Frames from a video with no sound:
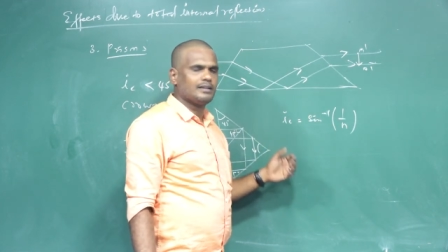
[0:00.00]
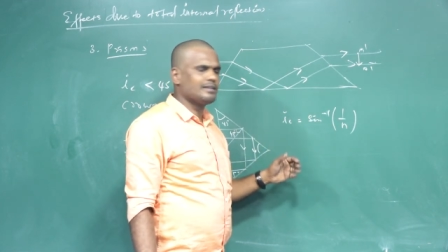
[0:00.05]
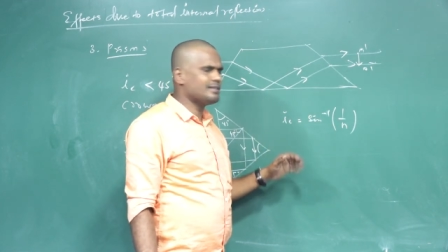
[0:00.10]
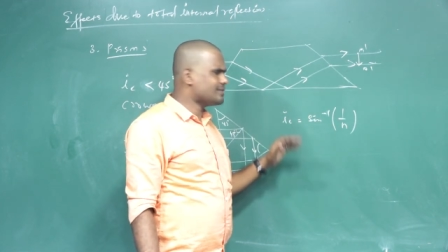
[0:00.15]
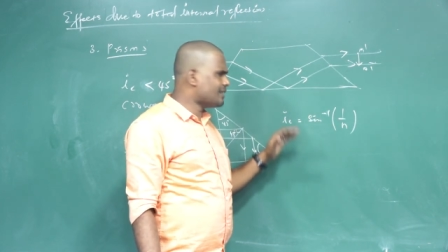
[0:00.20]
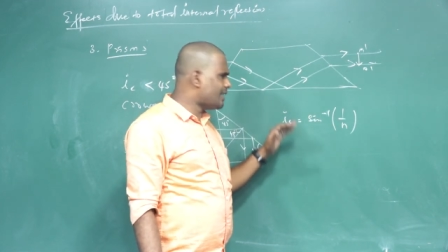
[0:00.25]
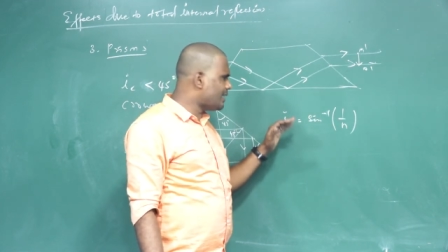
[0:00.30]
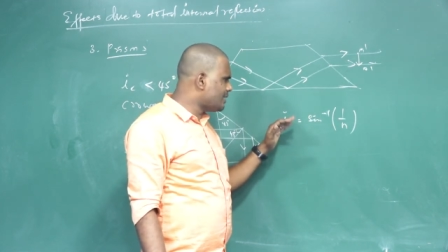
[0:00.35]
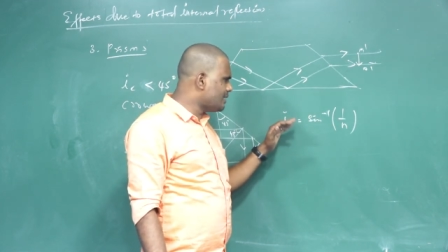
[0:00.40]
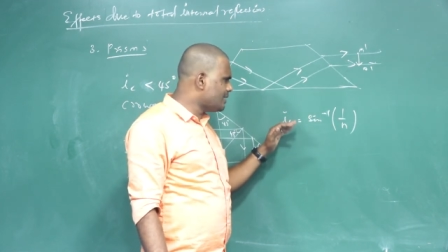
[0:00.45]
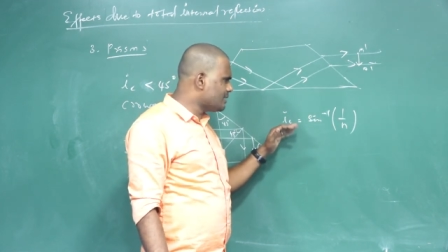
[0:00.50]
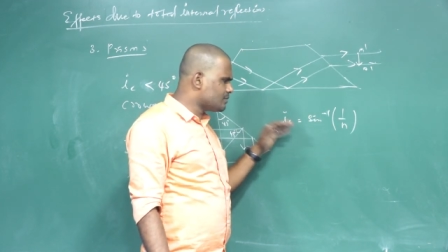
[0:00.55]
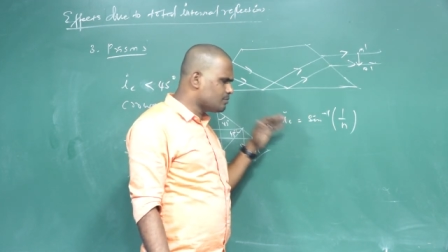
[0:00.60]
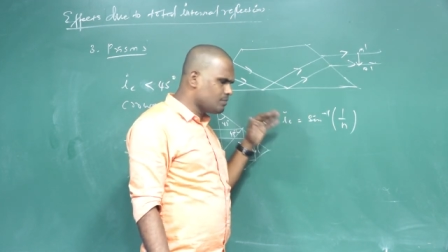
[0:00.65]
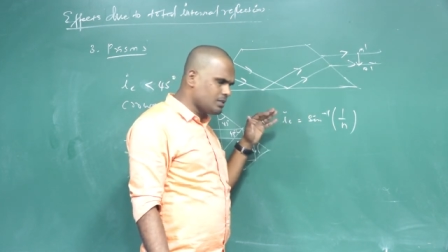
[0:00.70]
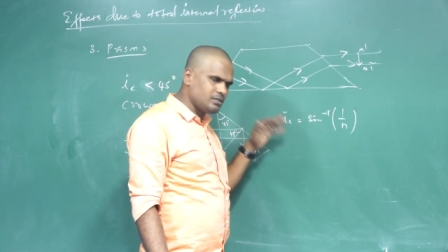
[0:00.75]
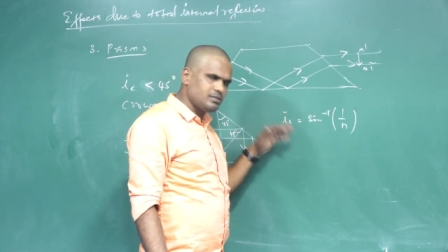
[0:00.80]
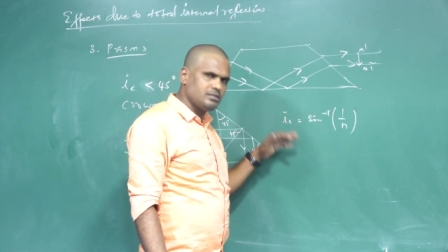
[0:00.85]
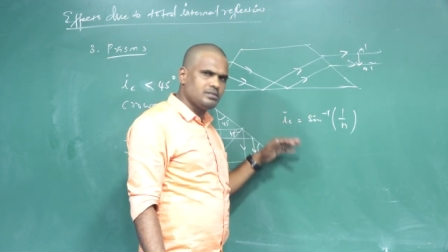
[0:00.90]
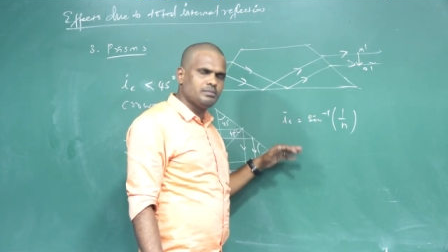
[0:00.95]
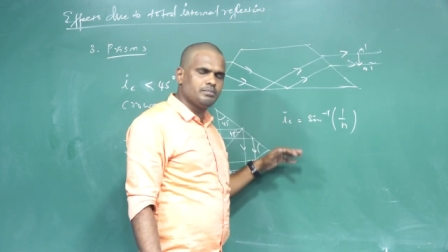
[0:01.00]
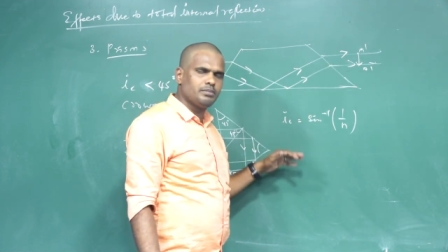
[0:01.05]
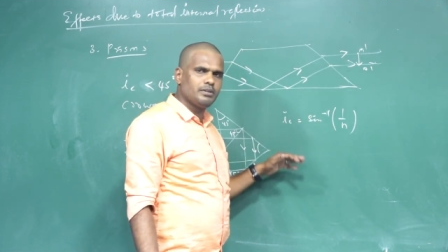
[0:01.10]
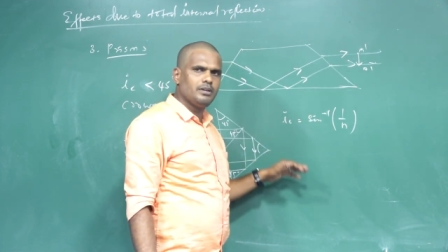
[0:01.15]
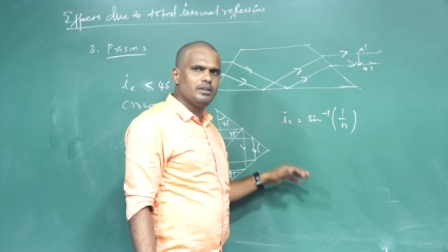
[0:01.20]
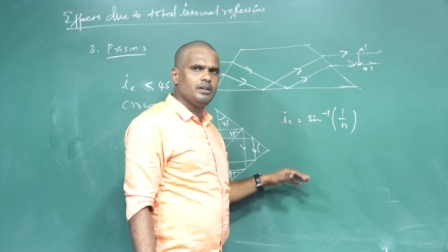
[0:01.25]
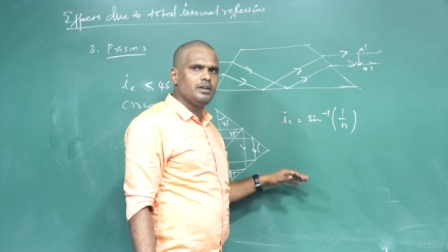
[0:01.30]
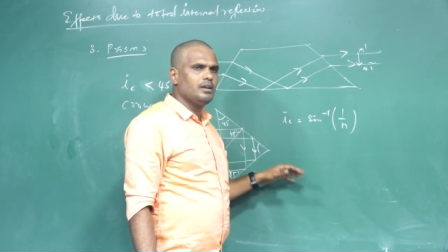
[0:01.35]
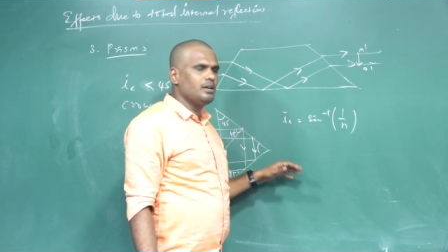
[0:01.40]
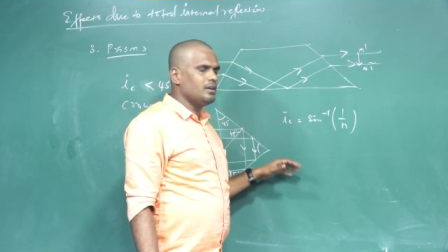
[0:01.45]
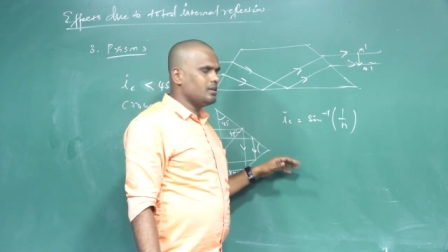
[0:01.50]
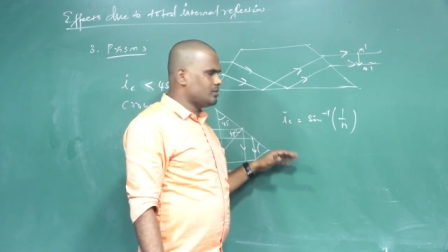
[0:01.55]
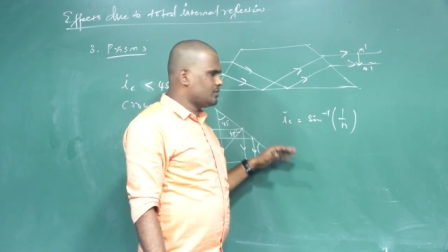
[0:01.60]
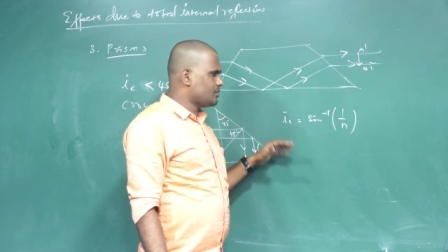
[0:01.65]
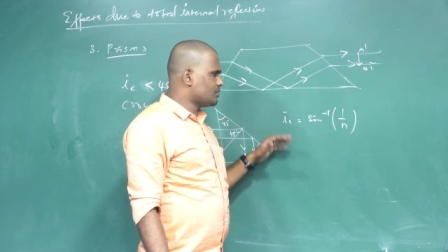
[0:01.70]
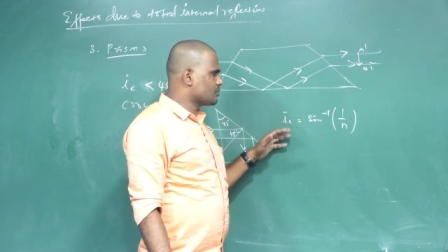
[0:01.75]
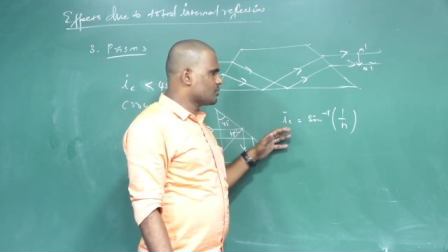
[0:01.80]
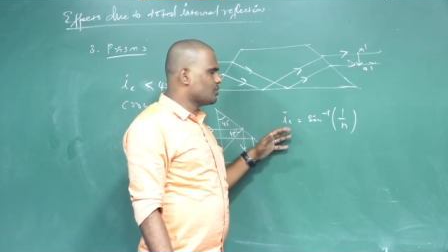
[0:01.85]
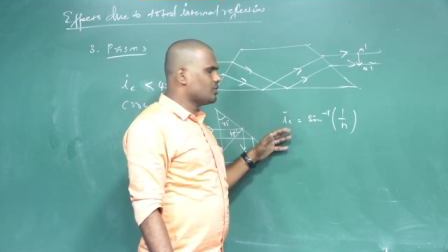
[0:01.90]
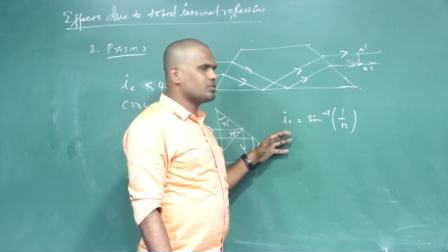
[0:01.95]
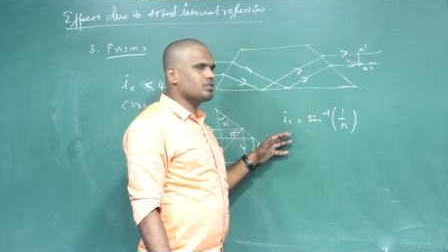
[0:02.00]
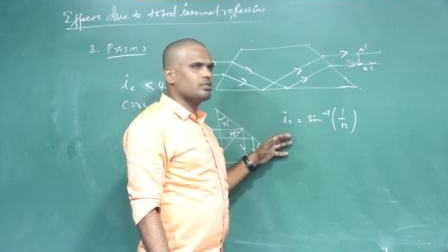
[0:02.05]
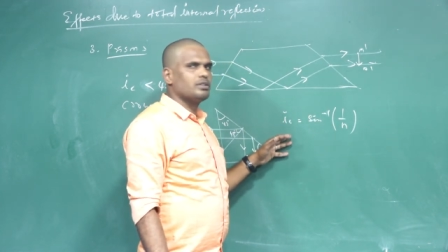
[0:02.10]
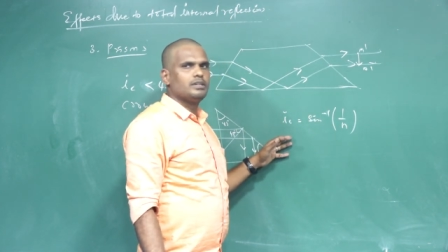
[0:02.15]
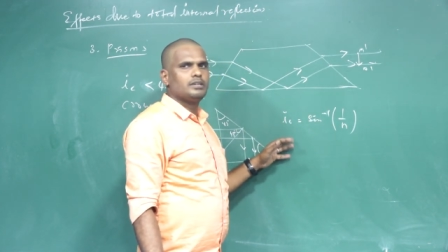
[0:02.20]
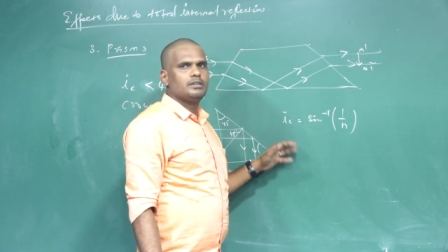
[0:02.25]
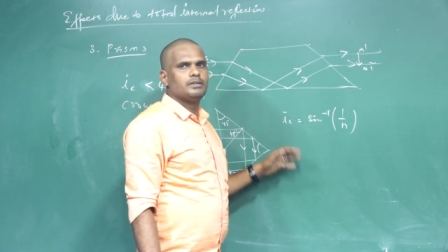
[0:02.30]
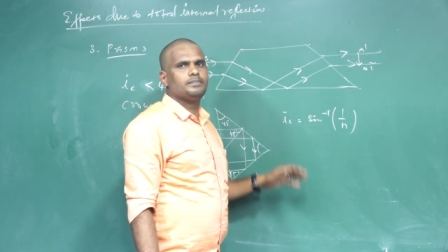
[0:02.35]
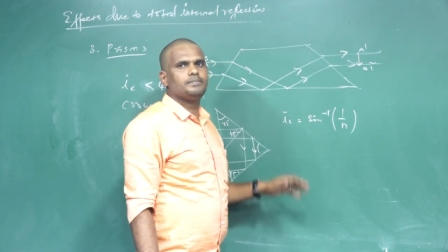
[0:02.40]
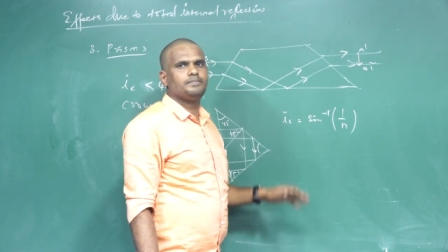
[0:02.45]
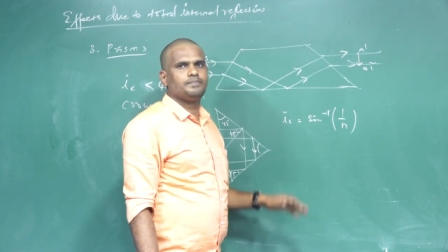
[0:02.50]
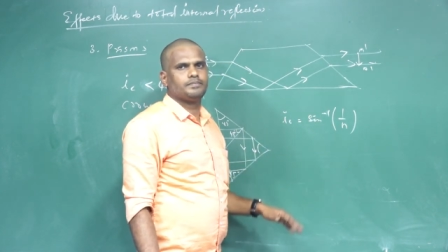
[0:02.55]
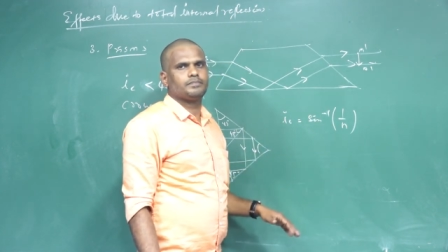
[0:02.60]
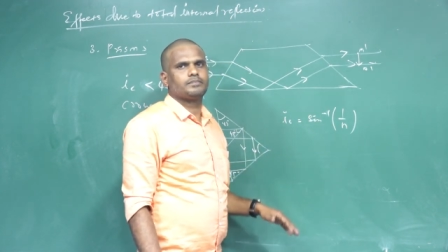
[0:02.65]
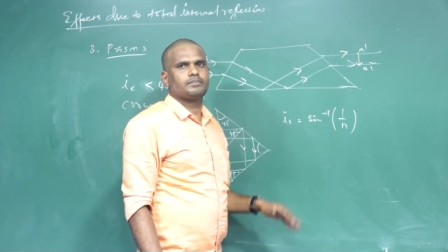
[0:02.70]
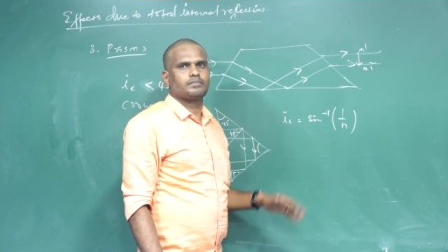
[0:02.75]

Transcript: This idea is much simple. Let us go through it.